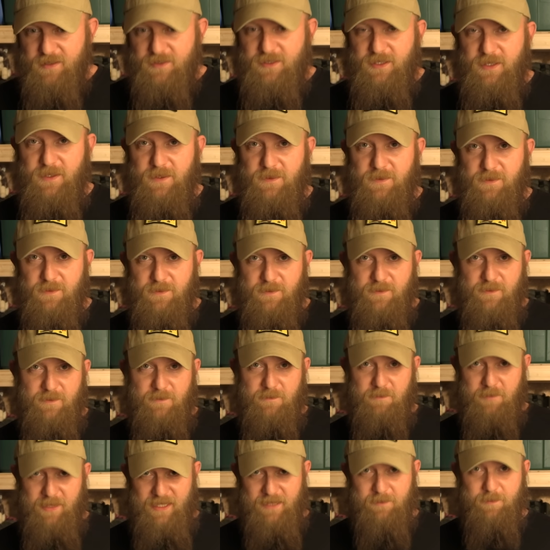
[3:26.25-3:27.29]
the two
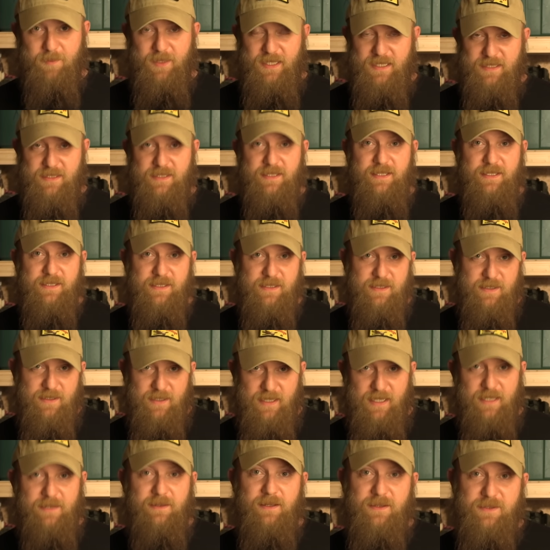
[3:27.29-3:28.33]
big pieces,
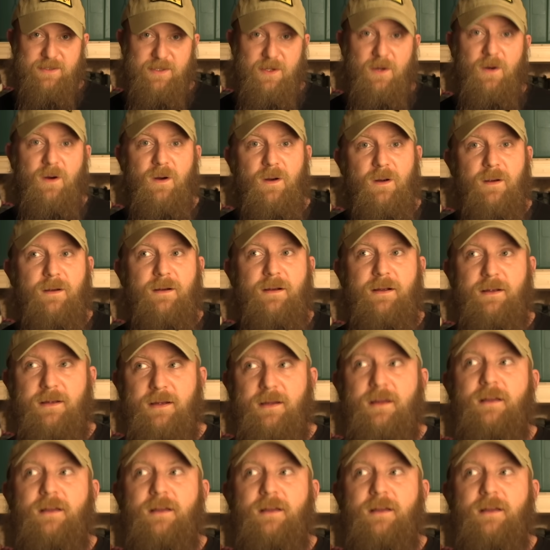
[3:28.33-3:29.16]
and those are